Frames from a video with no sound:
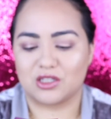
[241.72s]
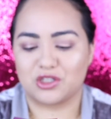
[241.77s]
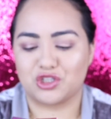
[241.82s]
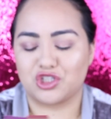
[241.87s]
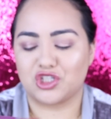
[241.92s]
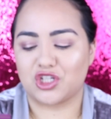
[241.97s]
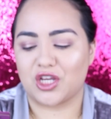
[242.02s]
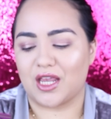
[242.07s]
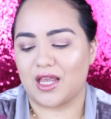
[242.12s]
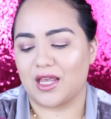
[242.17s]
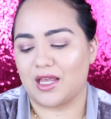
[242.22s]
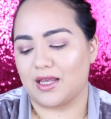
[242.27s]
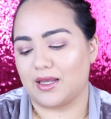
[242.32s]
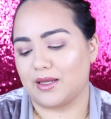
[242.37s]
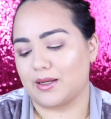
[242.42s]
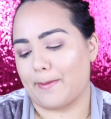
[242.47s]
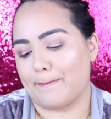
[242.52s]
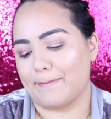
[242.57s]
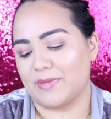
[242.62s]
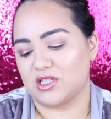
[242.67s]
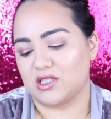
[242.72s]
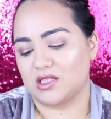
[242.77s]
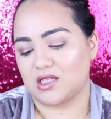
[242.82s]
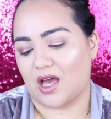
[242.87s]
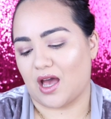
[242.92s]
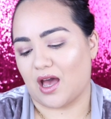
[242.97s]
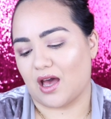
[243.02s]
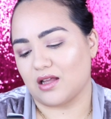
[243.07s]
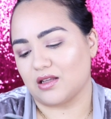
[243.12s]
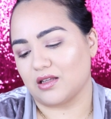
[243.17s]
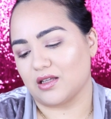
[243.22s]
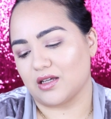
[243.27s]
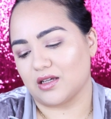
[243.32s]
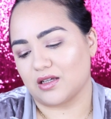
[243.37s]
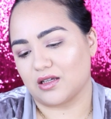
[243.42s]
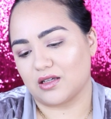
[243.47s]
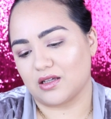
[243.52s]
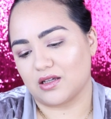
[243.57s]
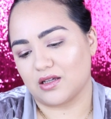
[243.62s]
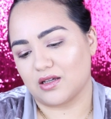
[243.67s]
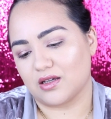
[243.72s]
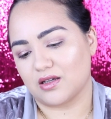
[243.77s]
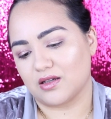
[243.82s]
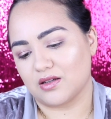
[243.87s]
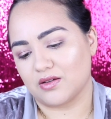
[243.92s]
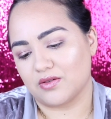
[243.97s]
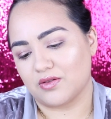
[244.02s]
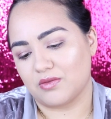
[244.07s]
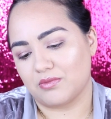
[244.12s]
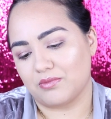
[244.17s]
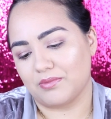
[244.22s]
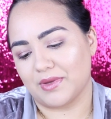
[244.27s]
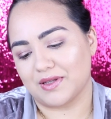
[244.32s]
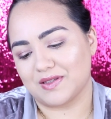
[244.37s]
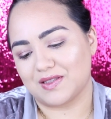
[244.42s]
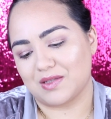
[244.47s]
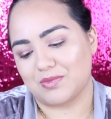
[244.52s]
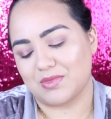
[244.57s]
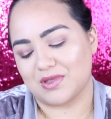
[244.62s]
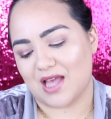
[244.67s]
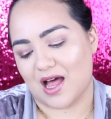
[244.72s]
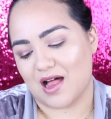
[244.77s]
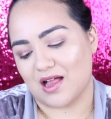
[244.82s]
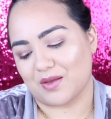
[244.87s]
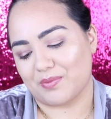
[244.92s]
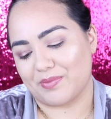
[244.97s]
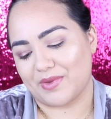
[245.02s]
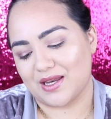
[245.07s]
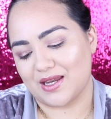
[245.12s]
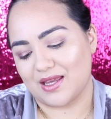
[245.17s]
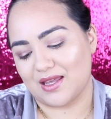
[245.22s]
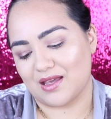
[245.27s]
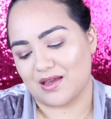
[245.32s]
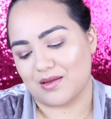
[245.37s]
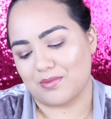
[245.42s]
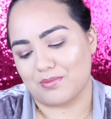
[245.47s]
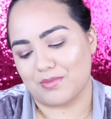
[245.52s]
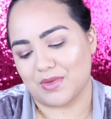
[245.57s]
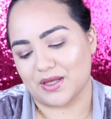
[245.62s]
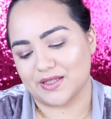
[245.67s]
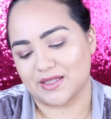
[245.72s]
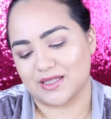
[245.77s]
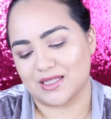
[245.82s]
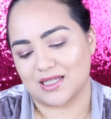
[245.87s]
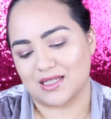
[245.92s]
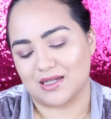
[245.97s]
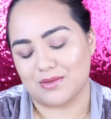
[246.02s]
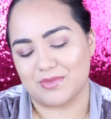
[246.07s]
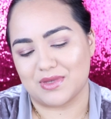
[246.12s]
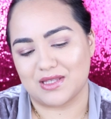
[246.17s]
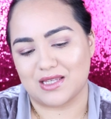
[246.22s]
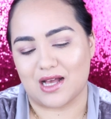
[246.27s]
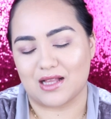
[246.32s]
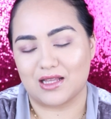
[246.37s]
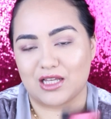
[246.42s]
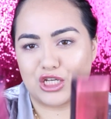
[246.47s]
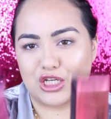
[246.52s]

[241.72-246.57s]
shade Metallic, Melted Metallic Bunny and Melted Metallic